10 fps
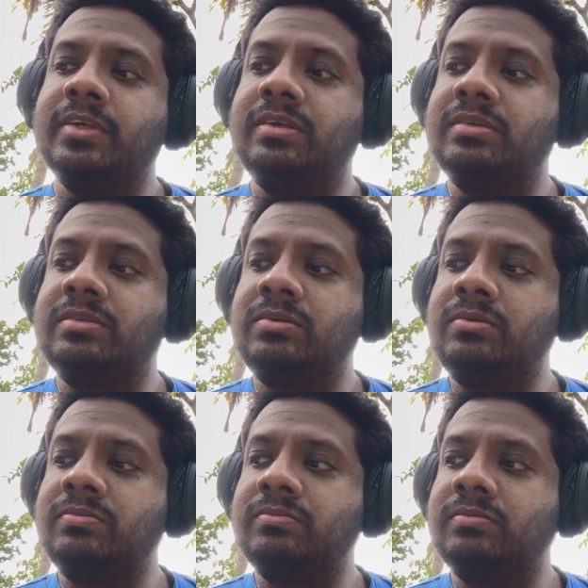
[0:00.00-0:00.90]

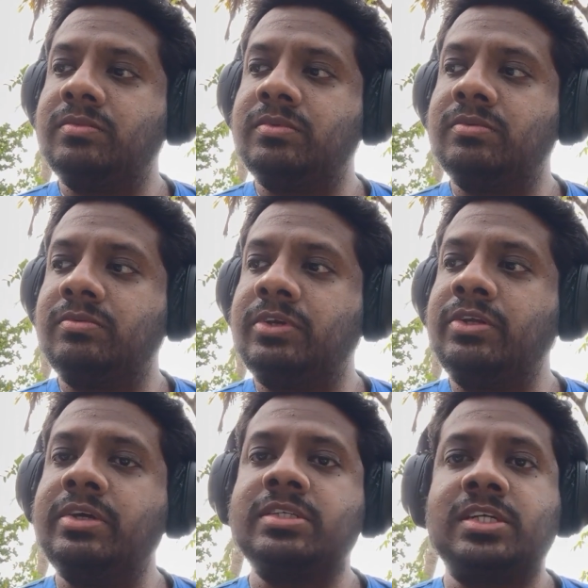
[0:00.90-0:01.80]
So when
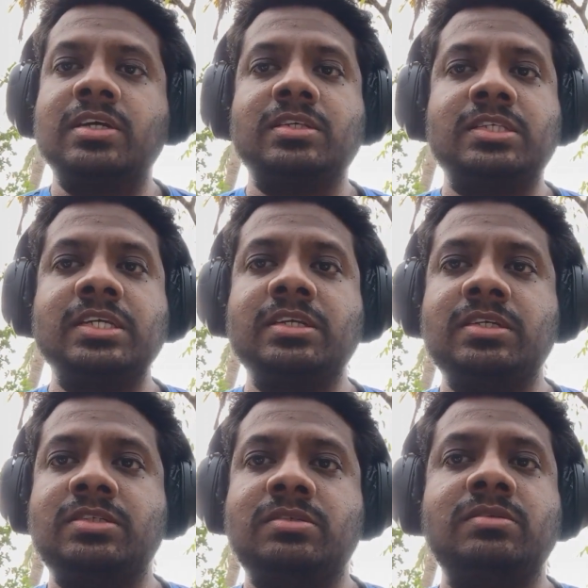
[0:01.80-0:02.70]
you extract the
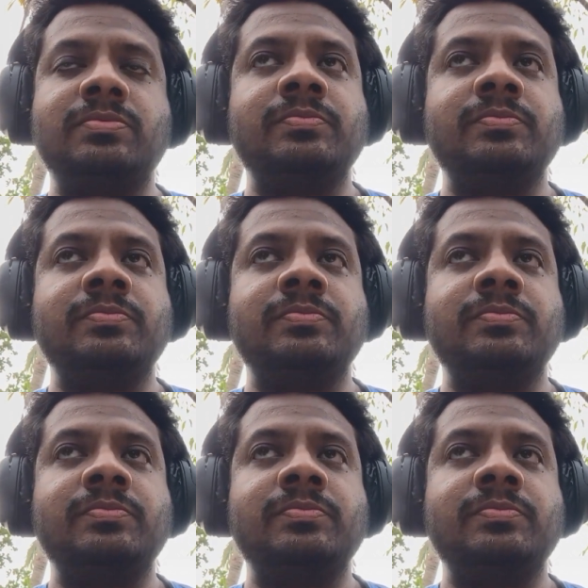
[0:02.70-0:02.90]
signature,